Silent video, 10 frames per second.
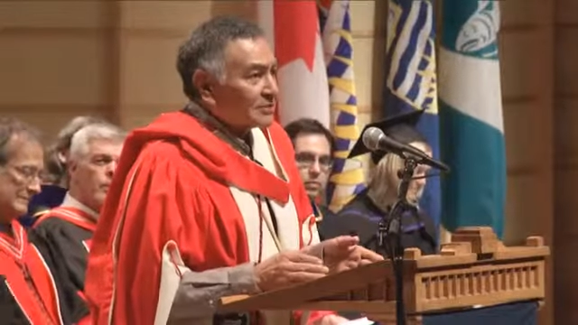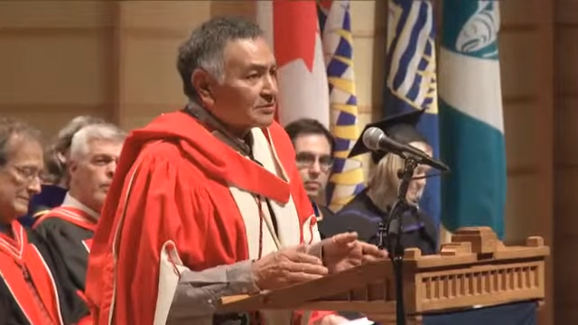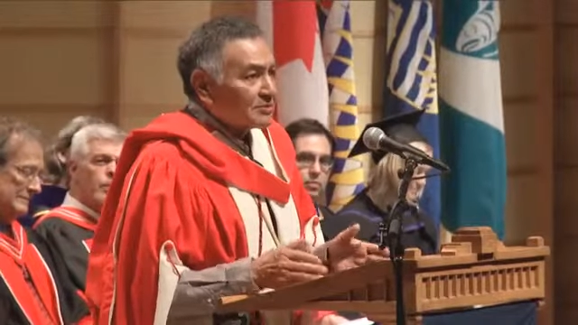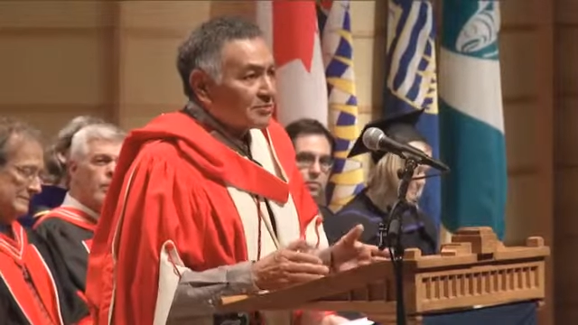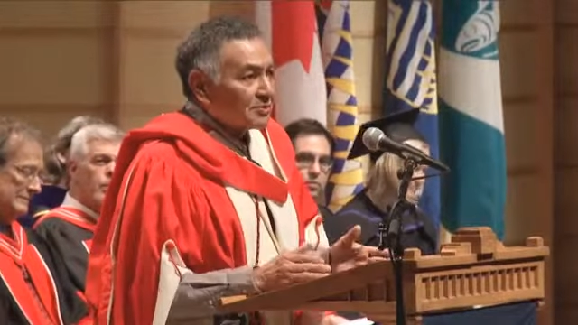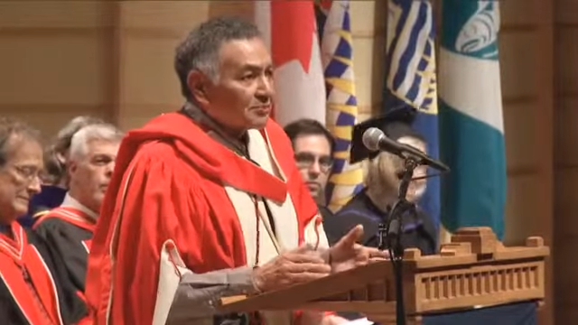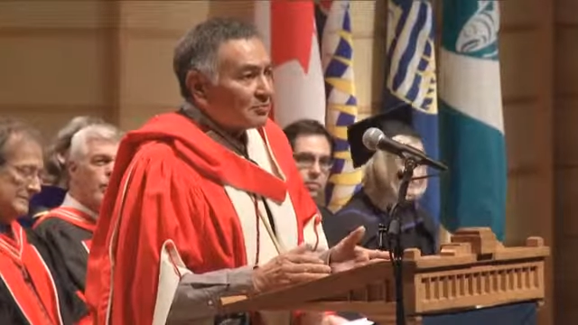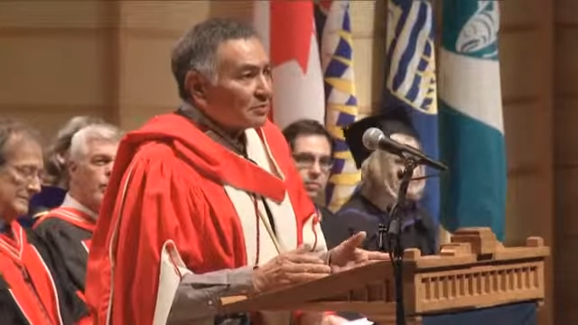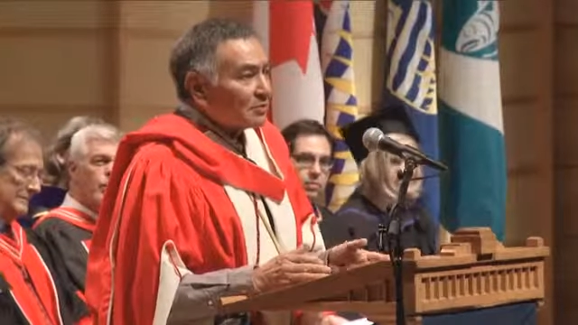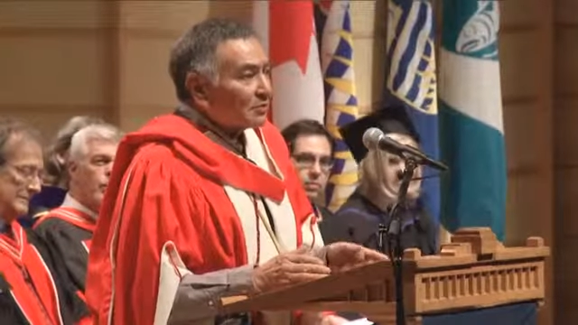Speaker 1: Musqueam
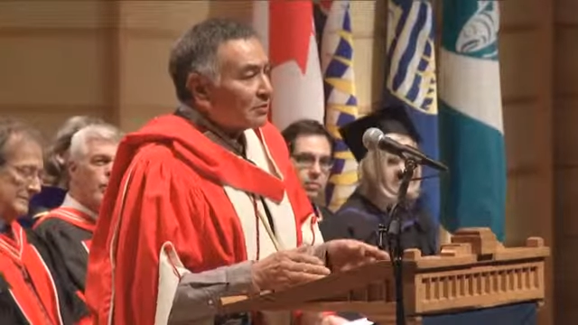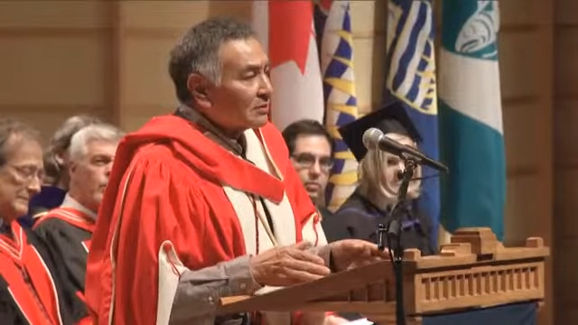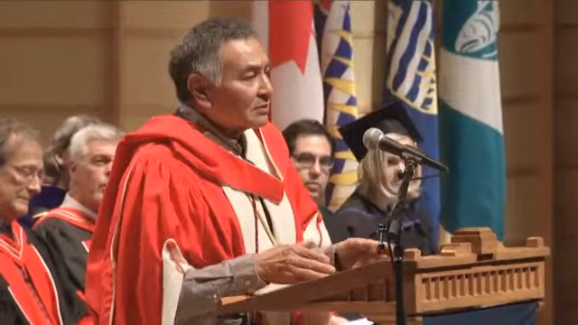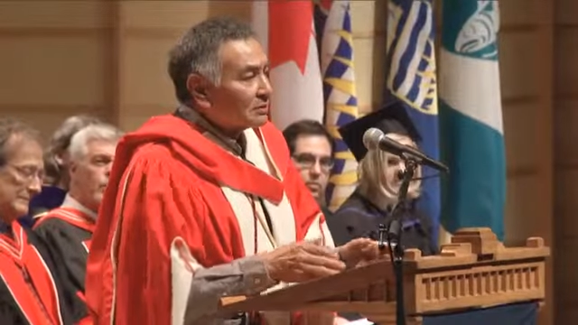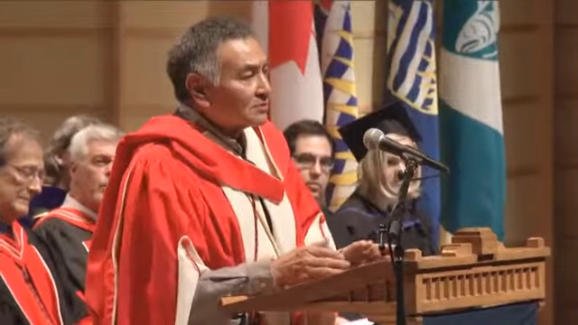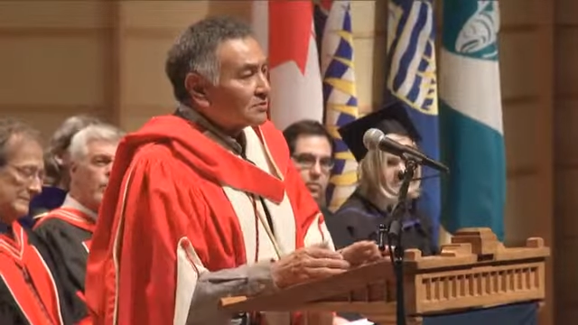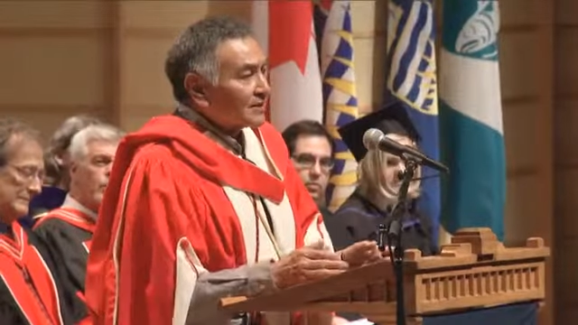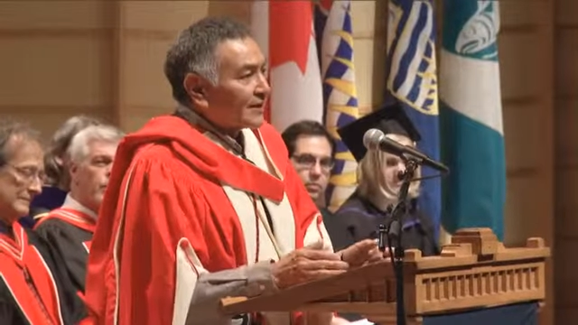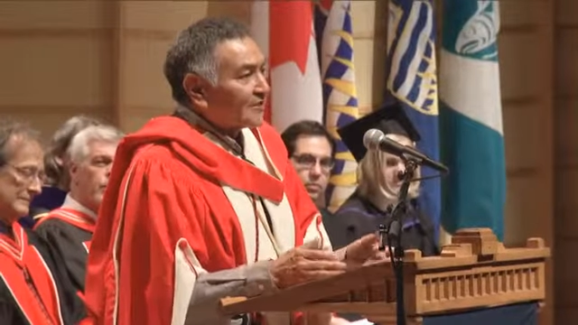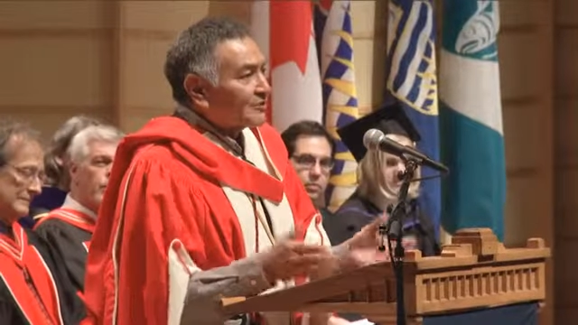people whose
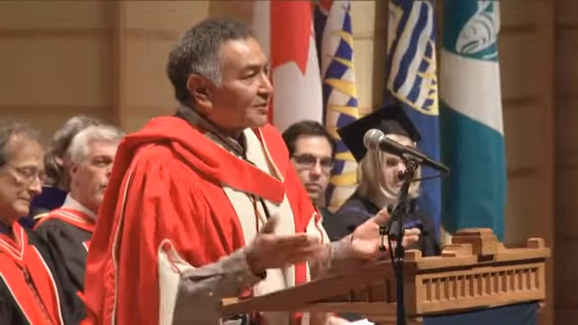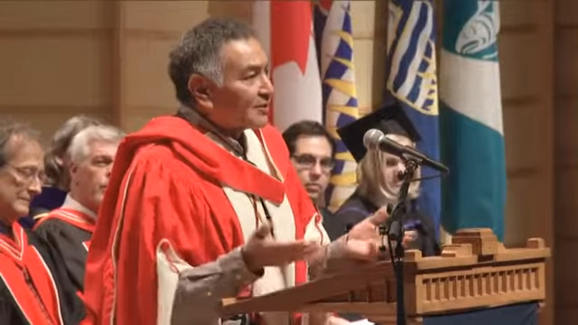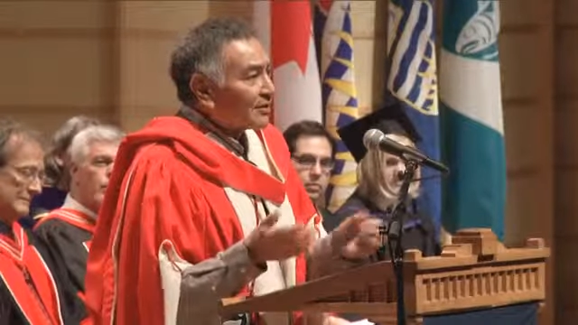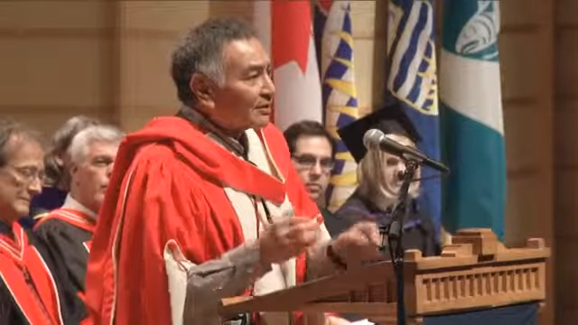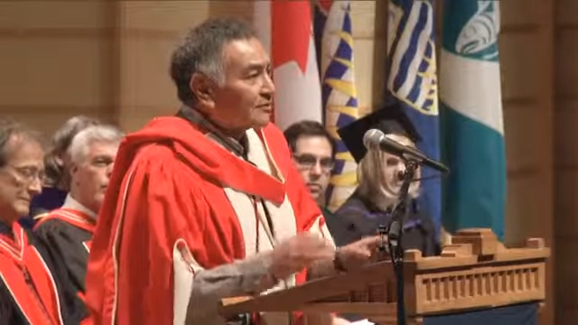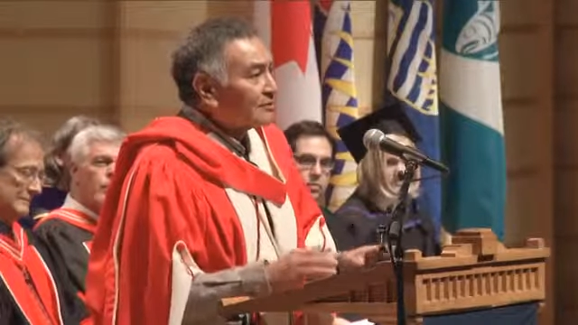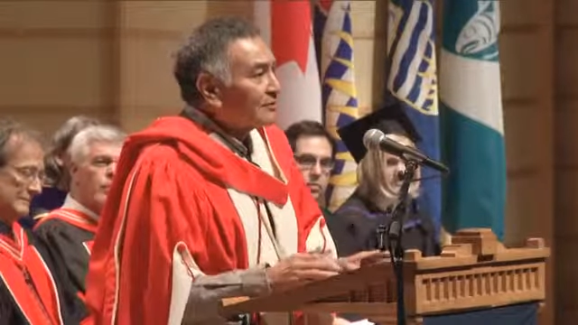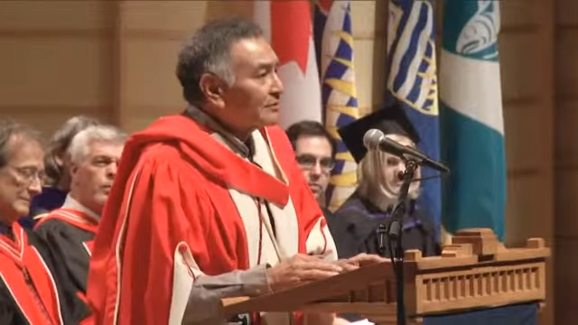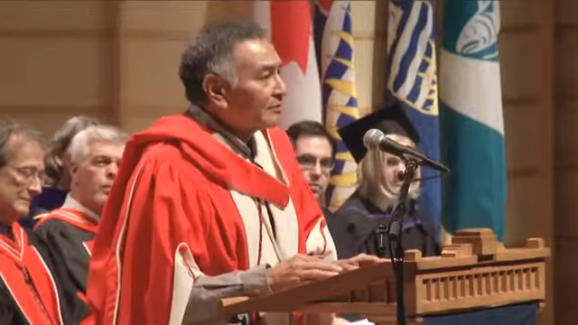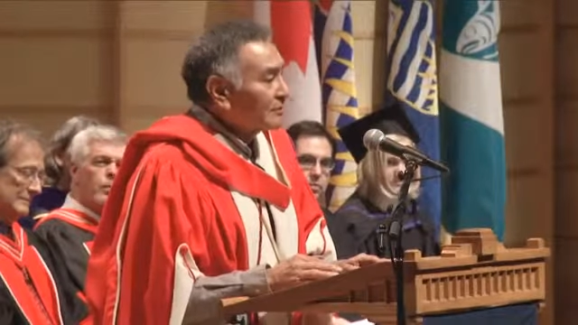land we're on
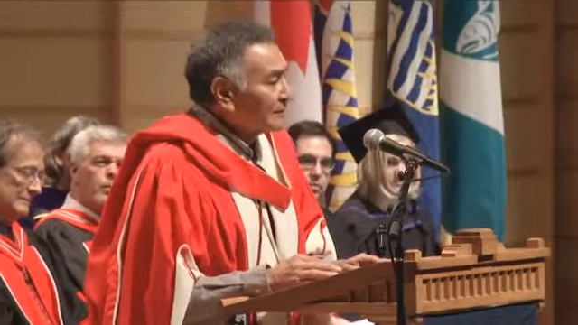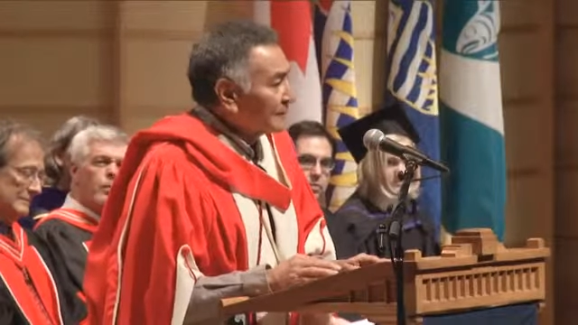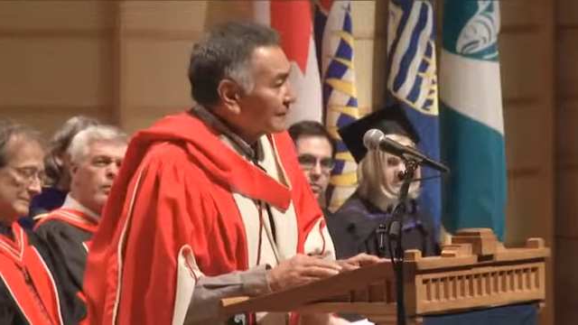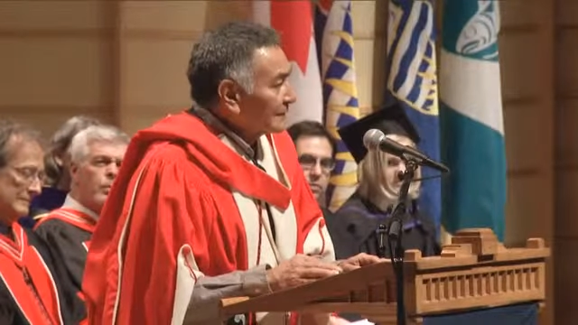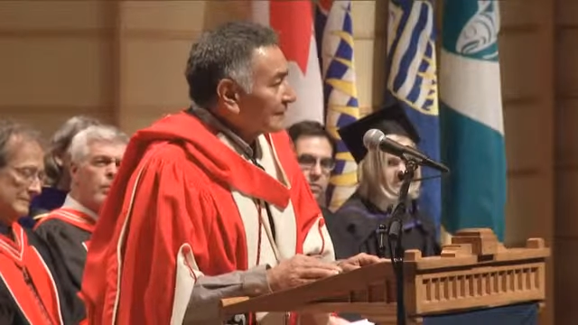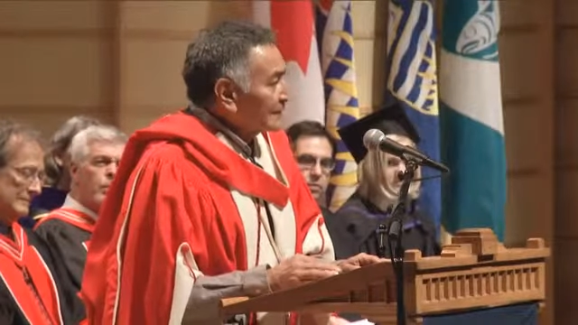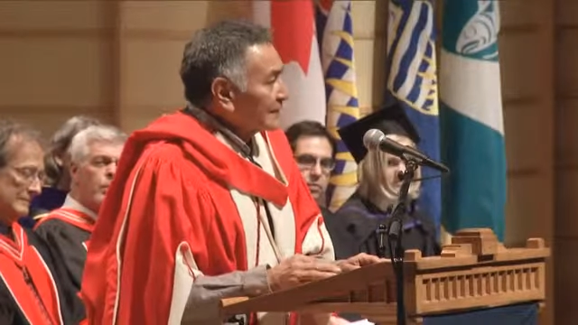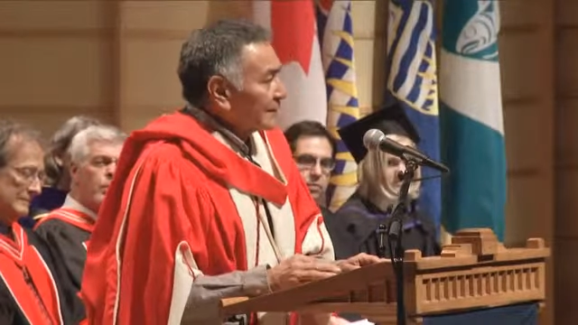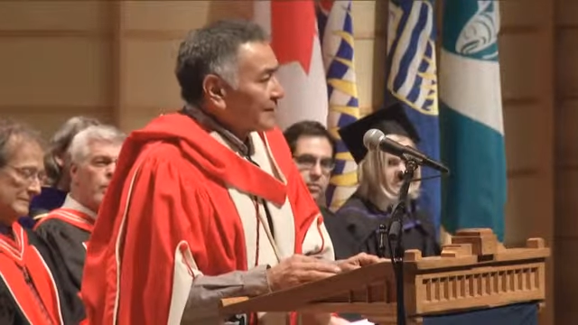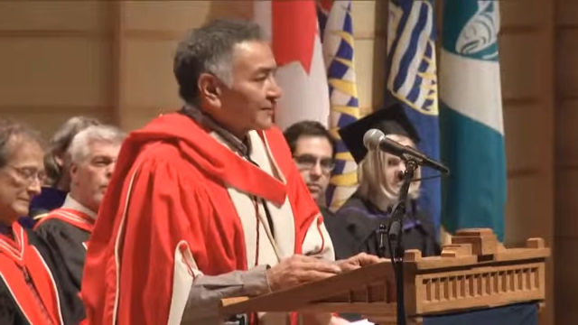I